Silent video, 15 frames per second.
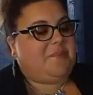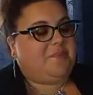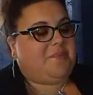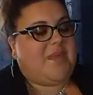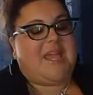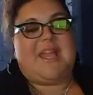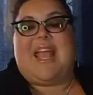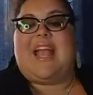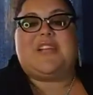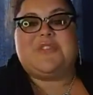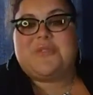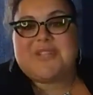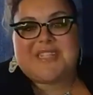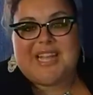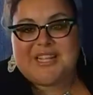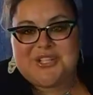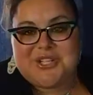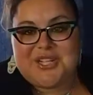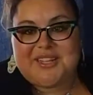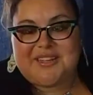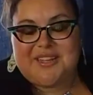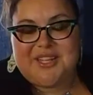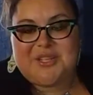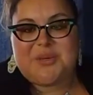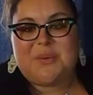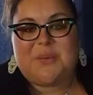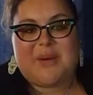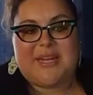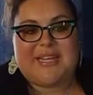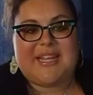paying extra attention to
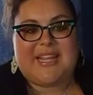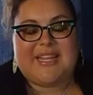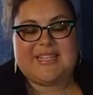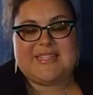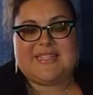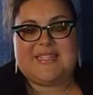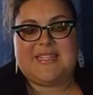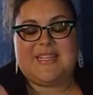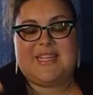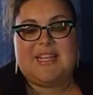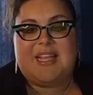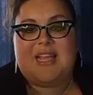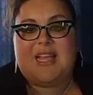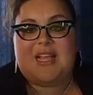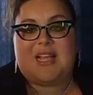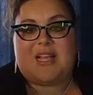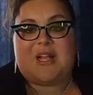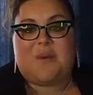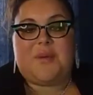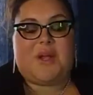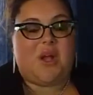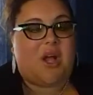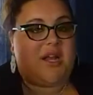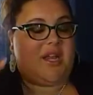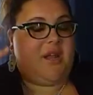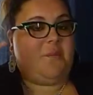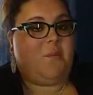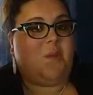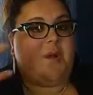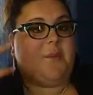what is going on
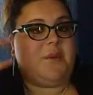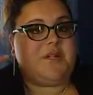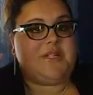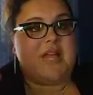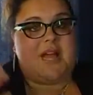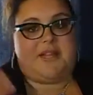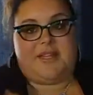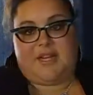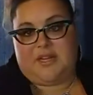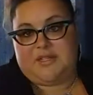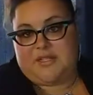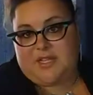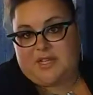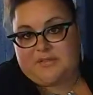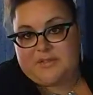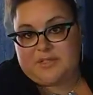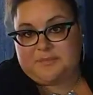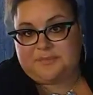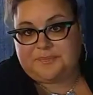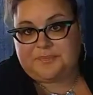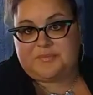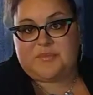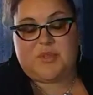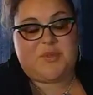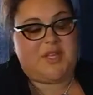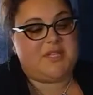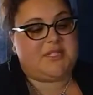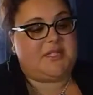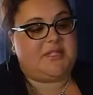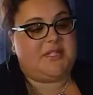and what we're telling ourselves. So
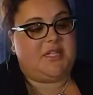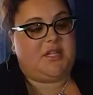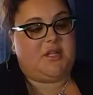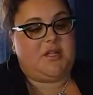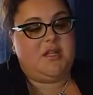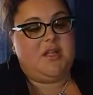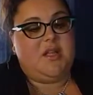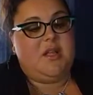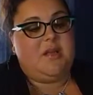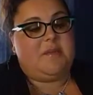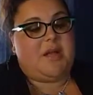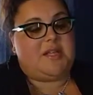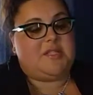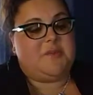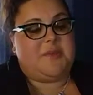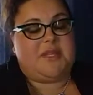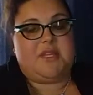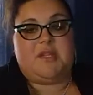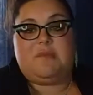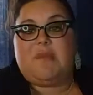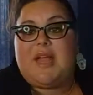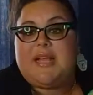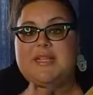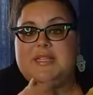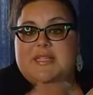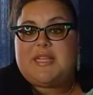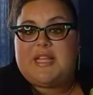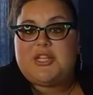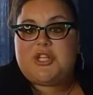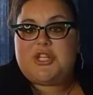there's a little possibility
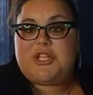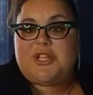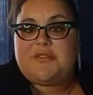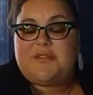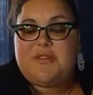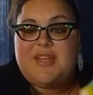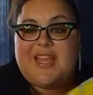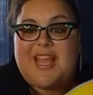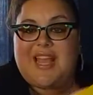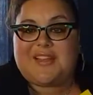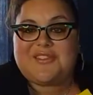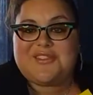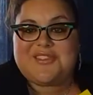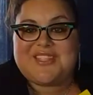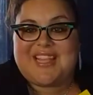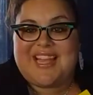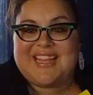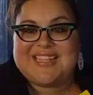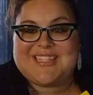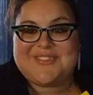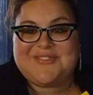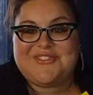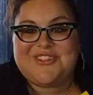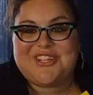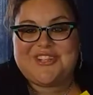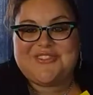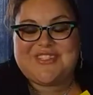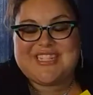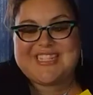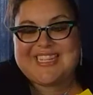mindset shift exercise for
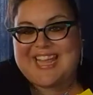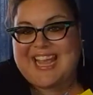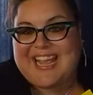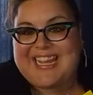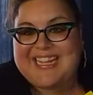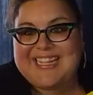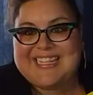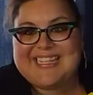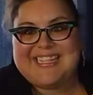you today.